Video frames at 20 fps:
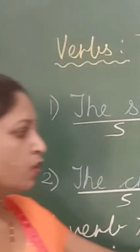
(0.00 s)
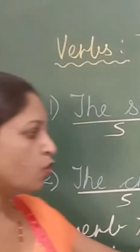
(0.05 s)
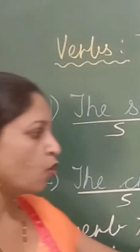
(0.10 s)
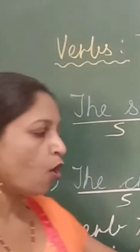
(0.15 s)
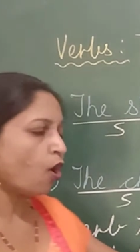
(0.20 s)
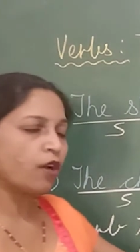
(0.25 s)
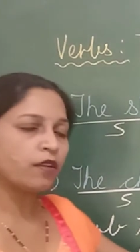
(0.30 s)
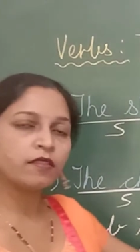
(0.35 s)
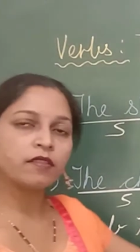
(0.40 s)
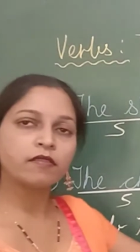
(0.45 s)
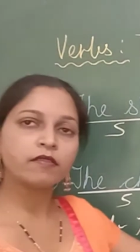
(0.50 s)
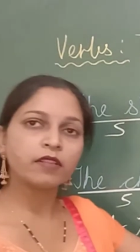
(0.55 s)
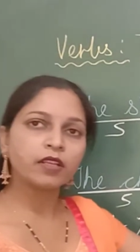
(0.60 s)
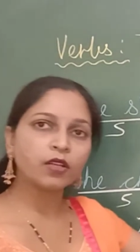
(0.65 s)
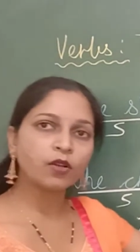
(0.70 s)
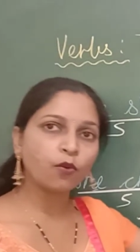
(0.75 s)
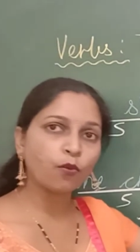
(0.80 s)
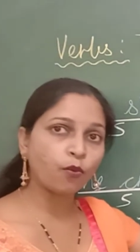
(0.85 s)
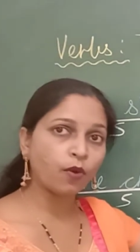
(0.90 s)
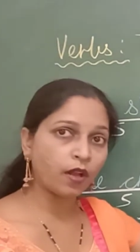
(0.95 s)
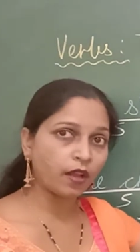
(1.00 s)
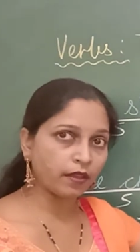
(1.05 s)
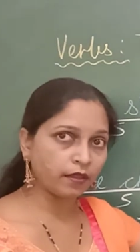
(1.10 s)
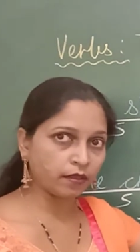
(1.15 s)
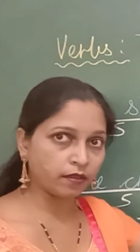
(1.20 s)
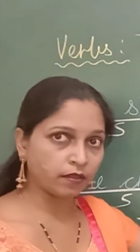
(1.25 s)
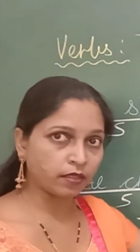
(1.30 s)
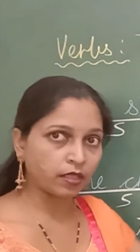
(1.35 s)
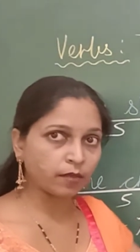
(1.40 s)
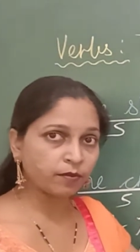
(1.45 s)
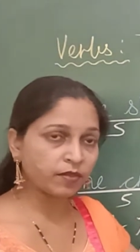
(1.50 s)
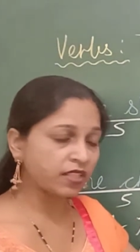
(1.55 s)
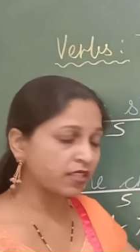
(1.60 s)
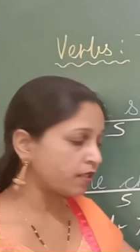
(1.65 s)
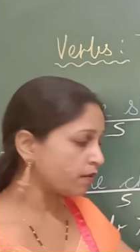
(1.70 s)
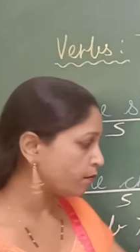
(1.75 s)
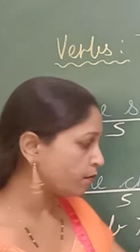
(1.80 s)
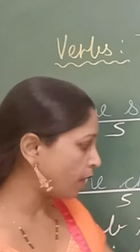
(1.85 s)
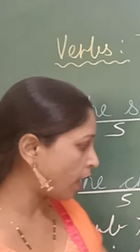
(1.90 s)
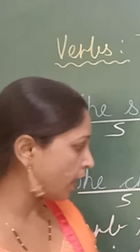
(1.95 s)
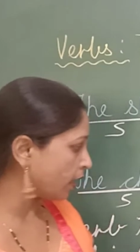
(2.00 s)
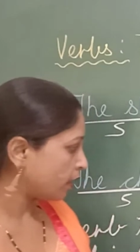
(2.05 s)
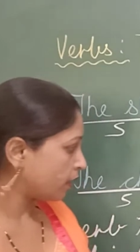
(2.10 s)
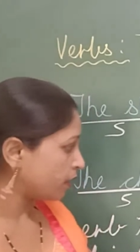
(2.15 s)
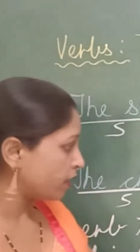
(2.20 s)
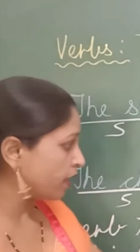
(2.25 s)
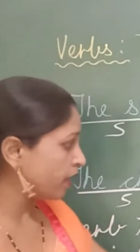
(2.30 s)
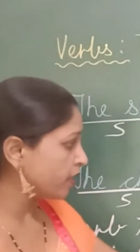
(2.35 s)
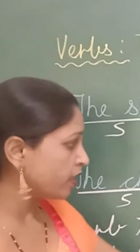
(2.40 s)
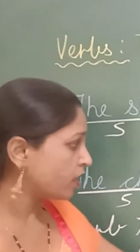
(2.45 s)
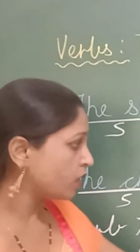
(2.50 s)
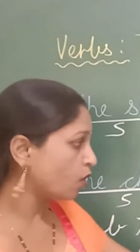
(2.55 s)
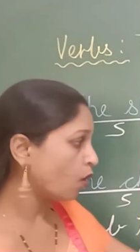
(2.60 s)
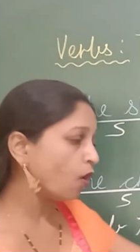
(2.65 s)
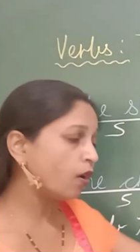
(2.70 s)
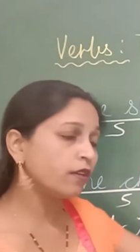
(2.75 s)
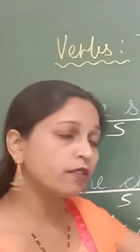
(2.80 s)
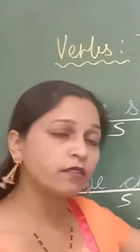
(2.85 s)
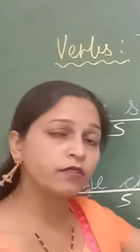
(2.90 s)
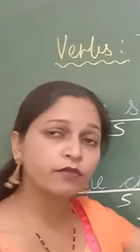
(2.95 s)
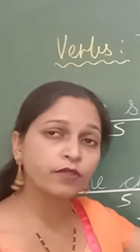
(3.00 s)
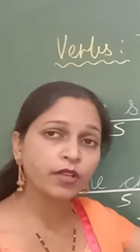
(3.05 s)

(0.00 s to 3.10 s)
not require, keep this in mind, does not